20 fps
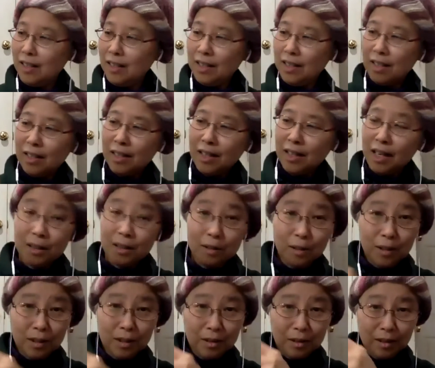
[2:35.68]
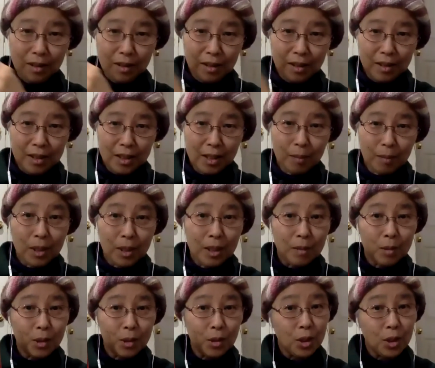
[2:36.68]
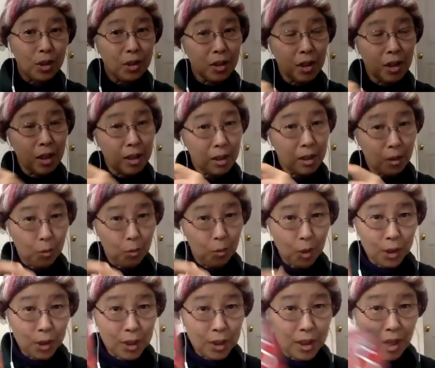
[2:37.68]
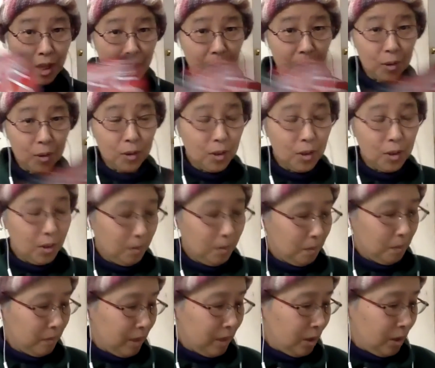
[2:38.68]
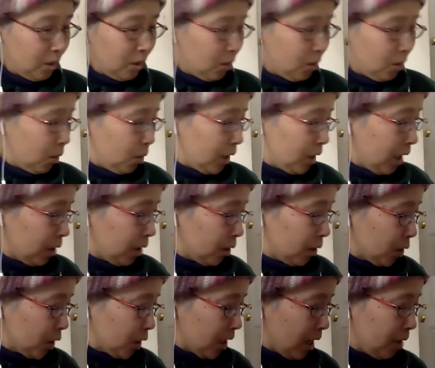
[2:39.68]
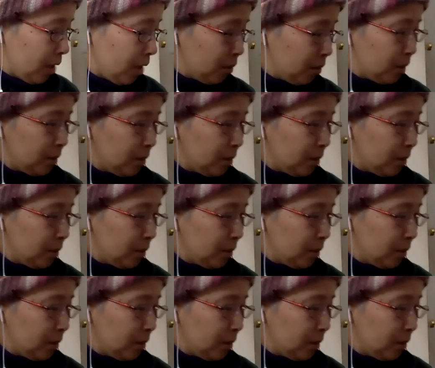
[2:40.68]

That sometimes you can cut the words out or letters out.